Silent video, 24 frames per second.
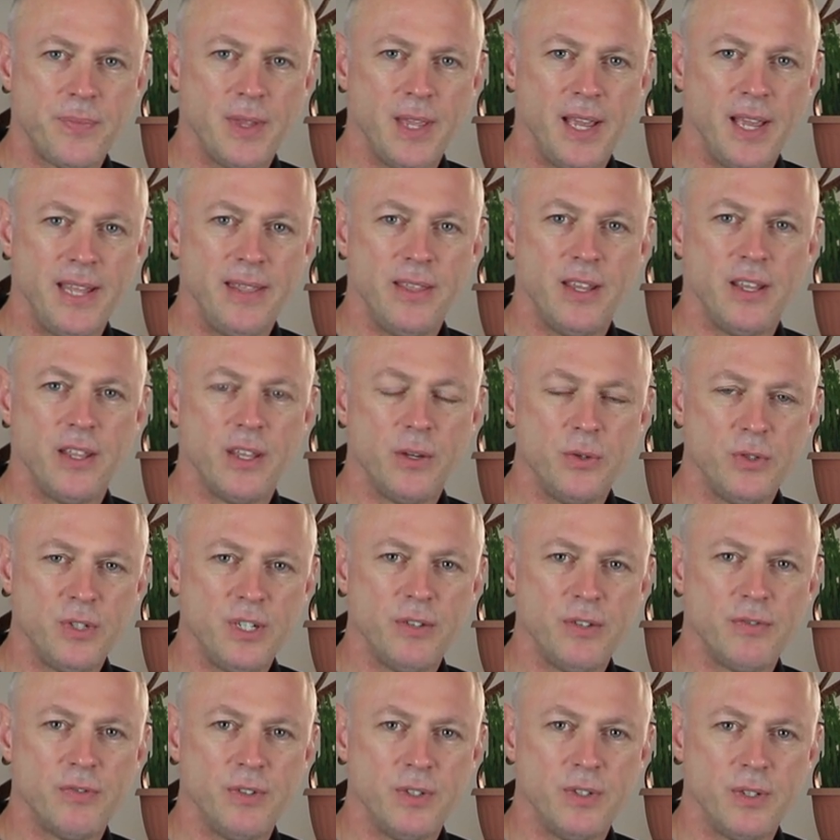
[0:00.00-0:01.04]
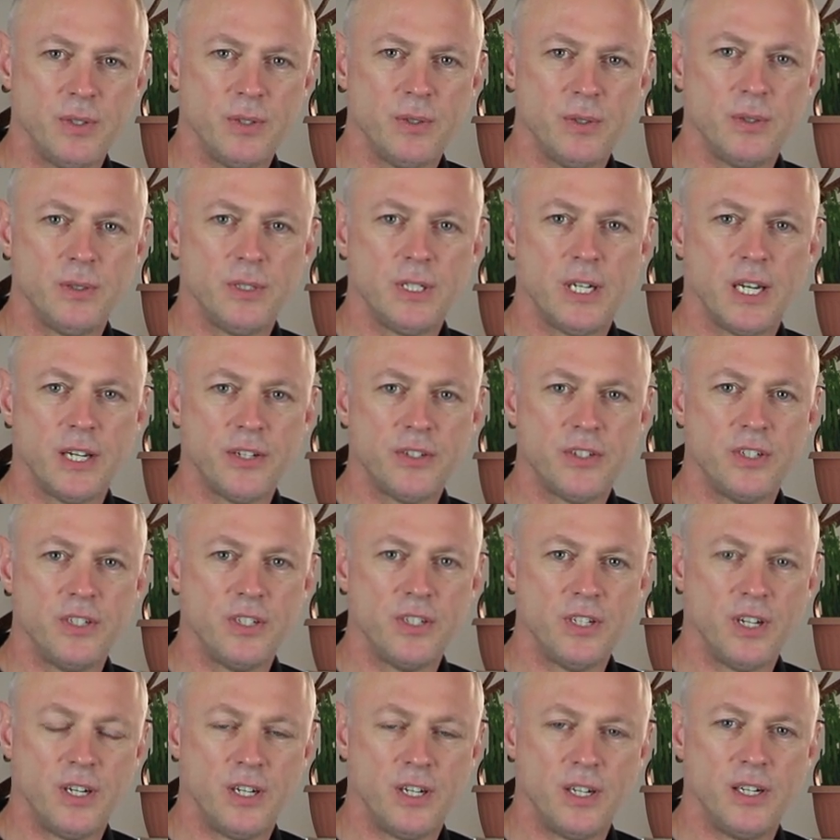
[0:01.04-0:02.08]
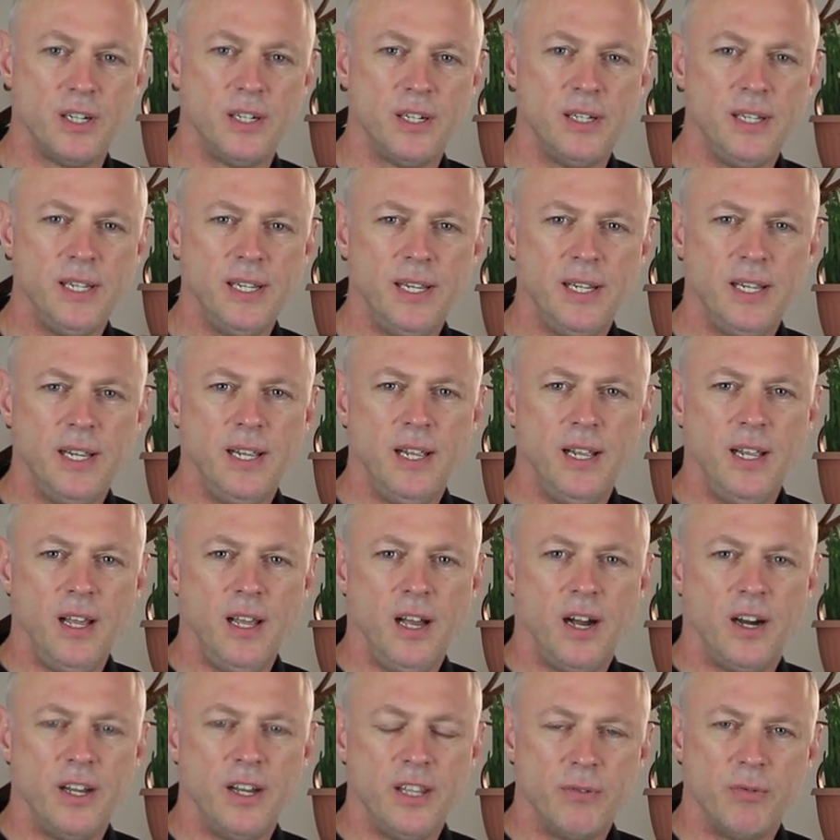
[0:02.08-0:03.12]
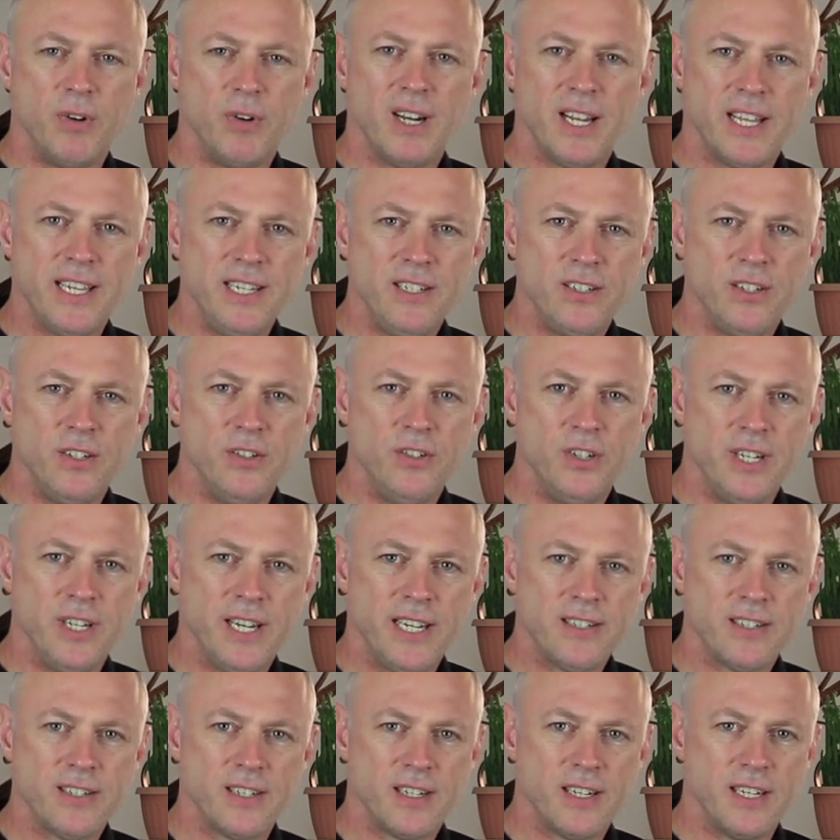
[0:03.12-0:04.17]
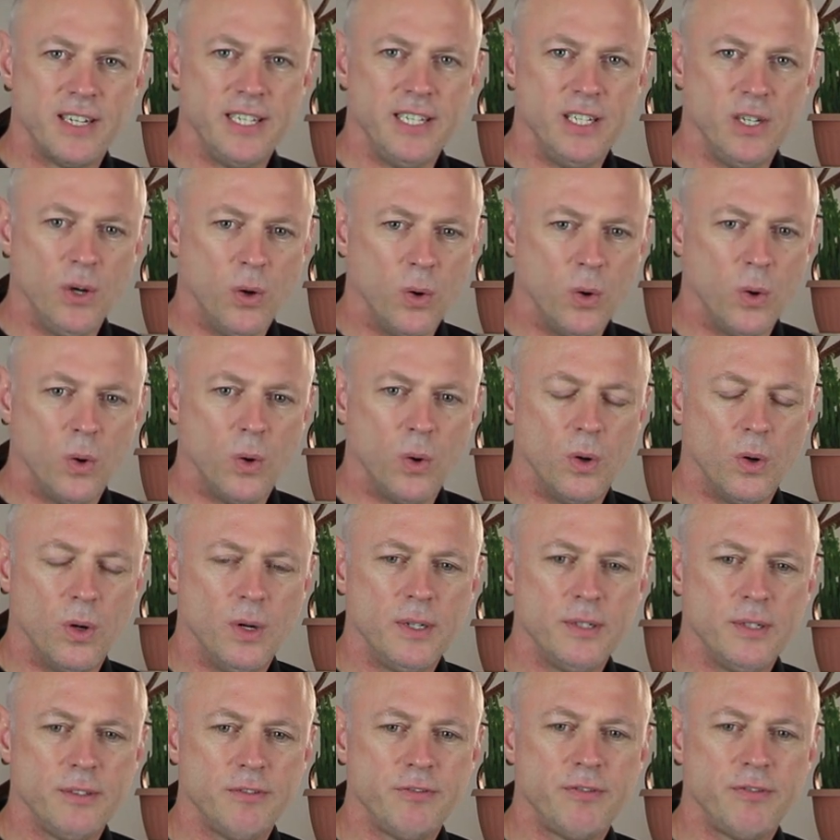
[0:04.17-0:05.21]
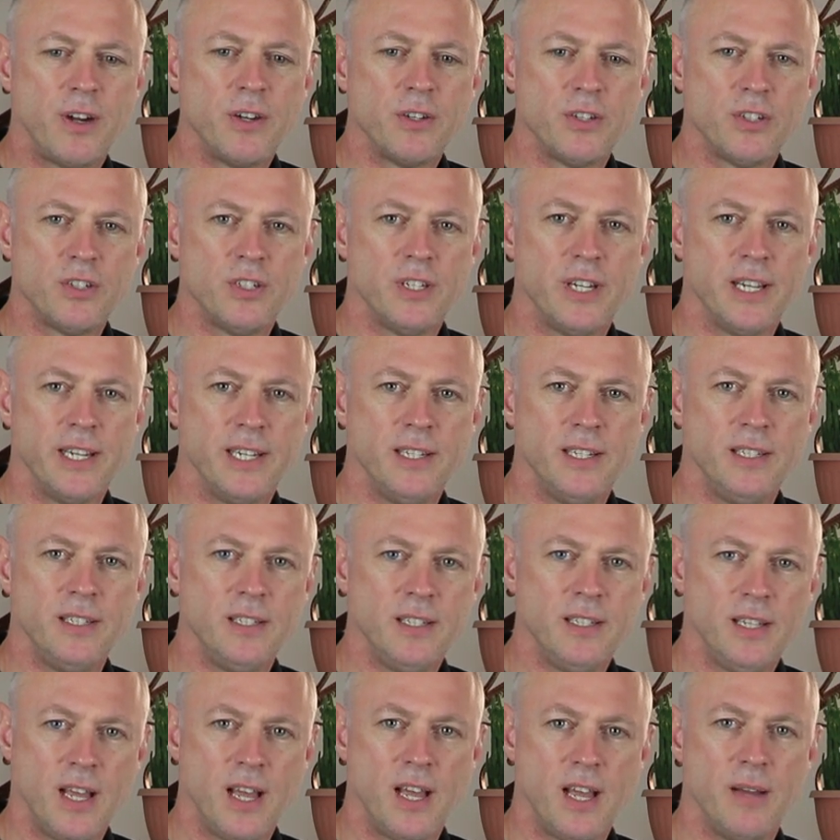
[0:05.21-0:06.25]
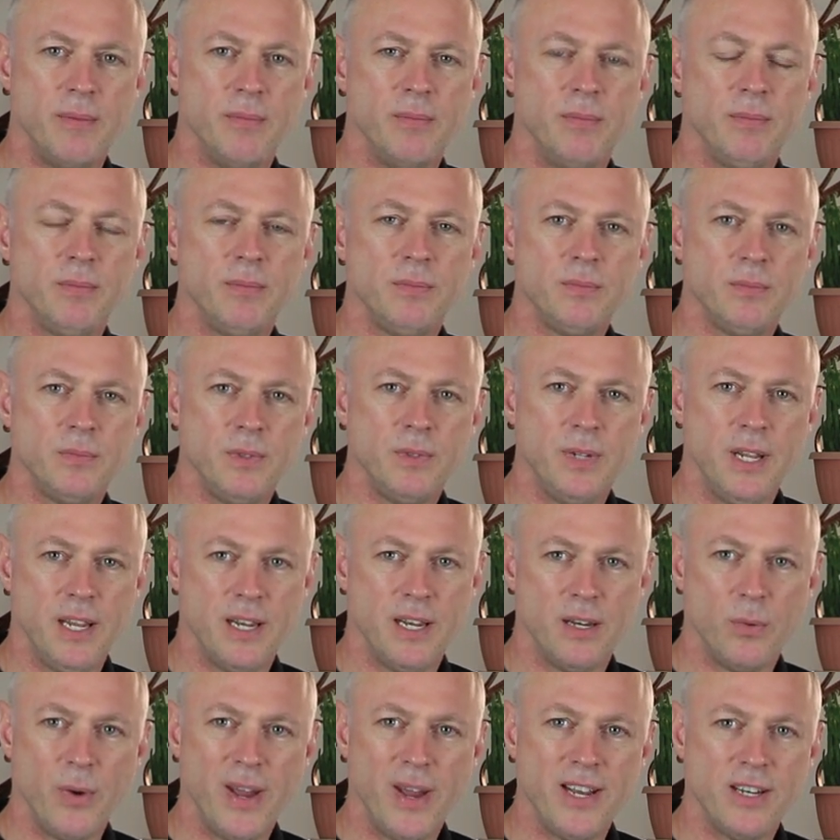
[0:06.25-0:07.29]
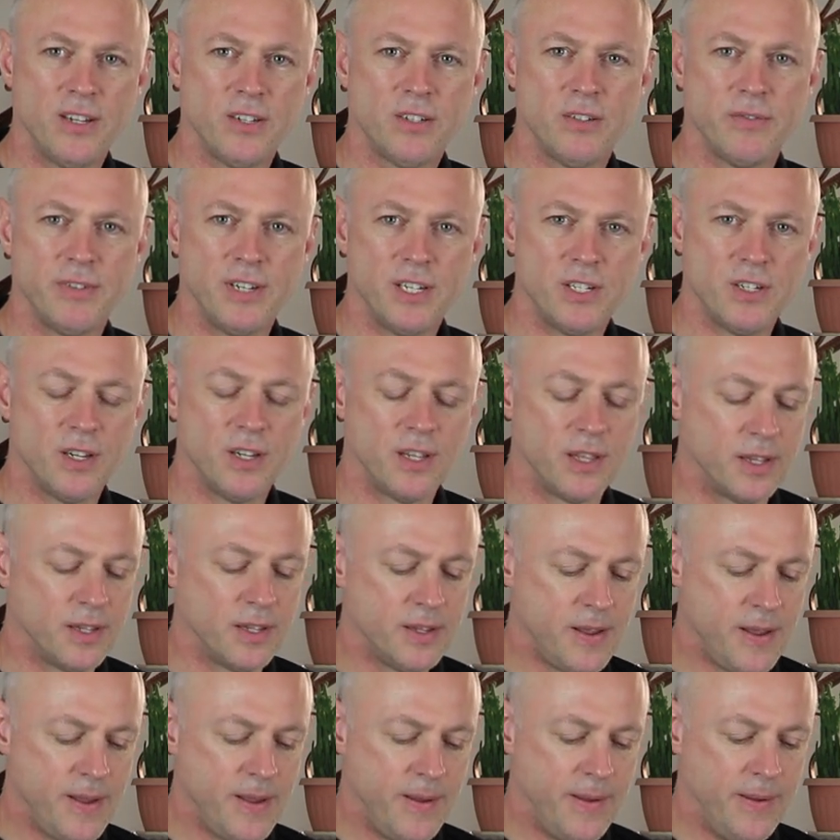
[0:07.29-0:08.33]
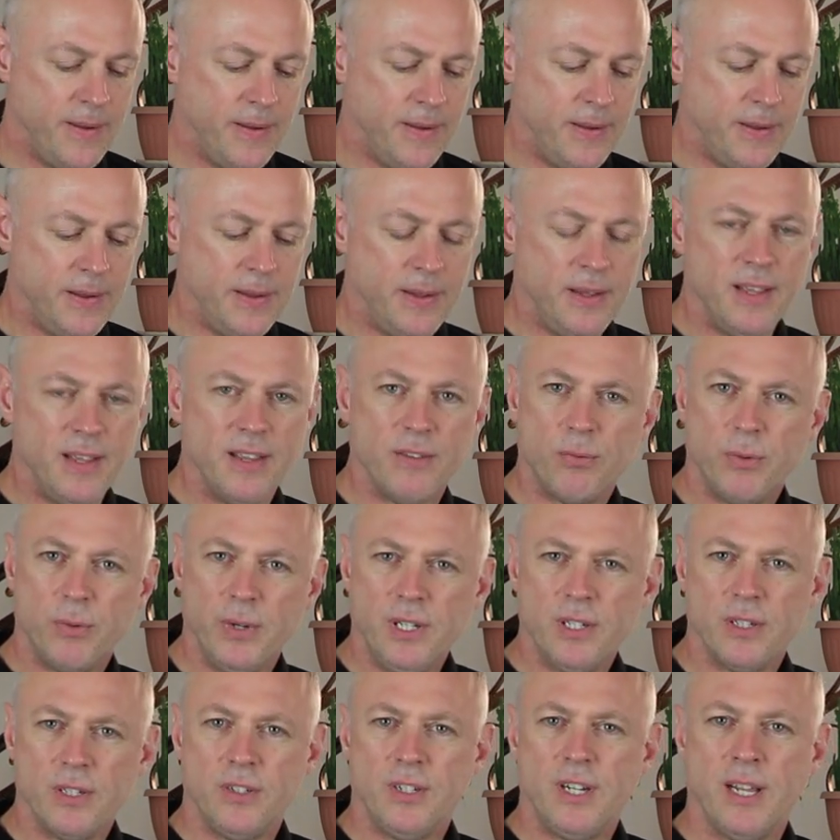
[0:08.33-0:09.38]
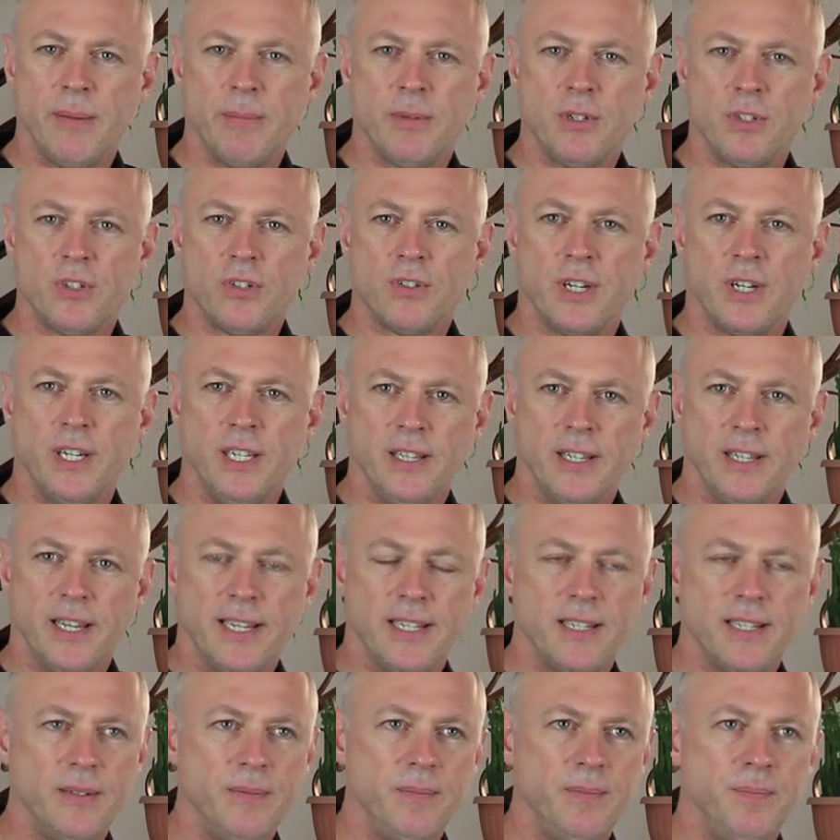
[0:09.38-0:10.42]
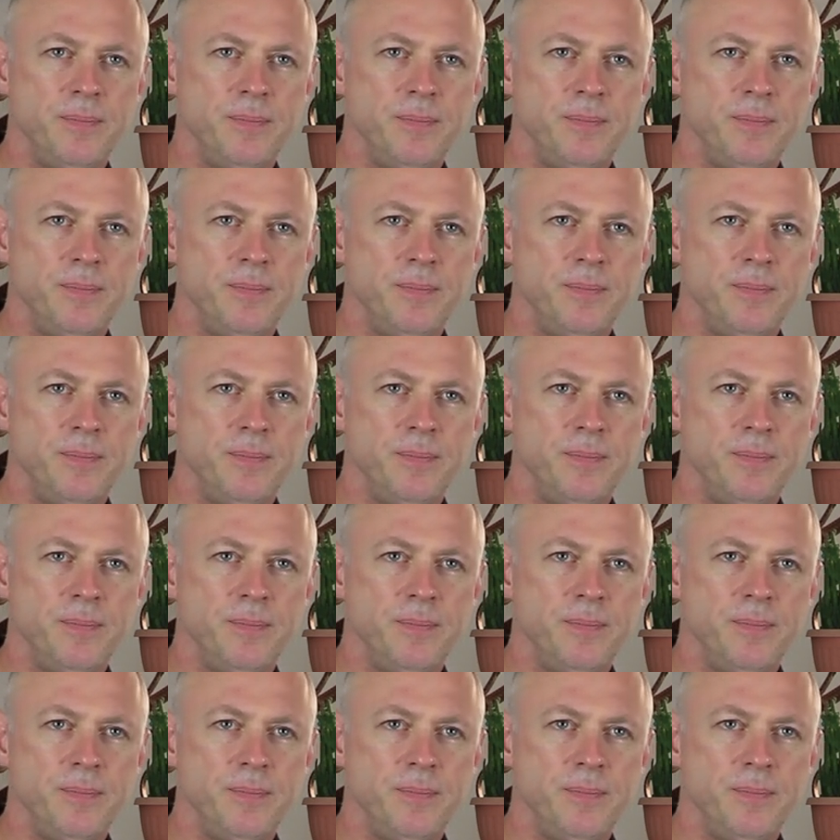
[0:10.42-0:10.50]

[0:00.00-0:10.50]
and that those different clusters are either related genetically or functioning in awareness of each other. If we could demonstrate that